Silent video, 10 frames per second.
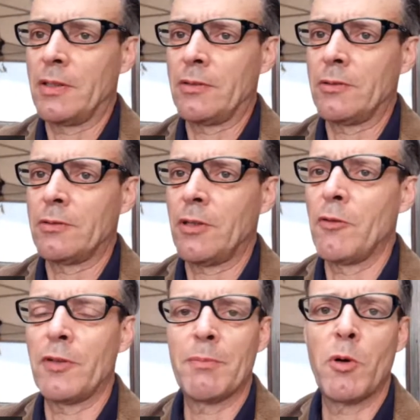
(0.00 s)
So
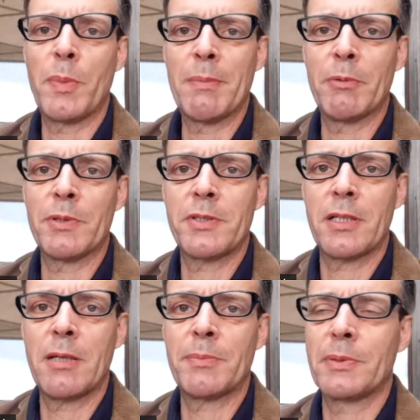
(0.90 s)
hopefully more people will
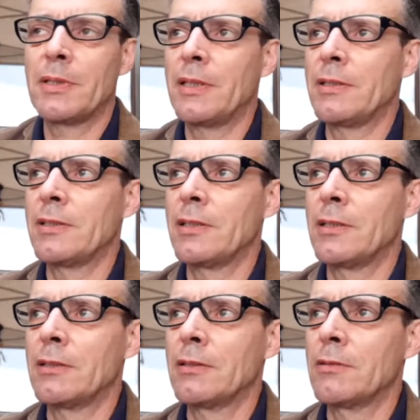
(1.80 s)
turn up, and
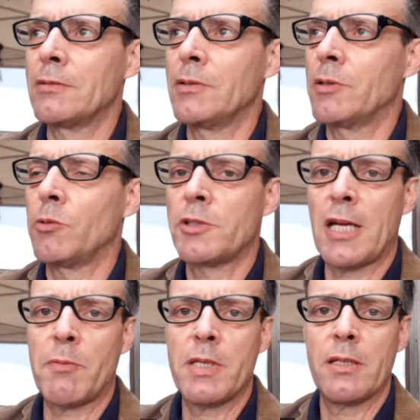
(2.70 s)
you can all
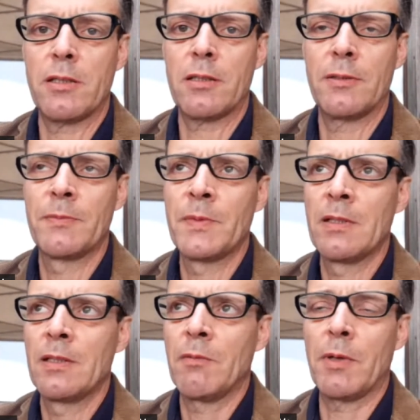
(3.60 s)
chat with each other
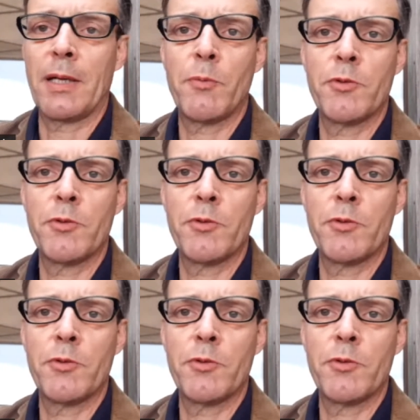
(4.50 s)
while I'm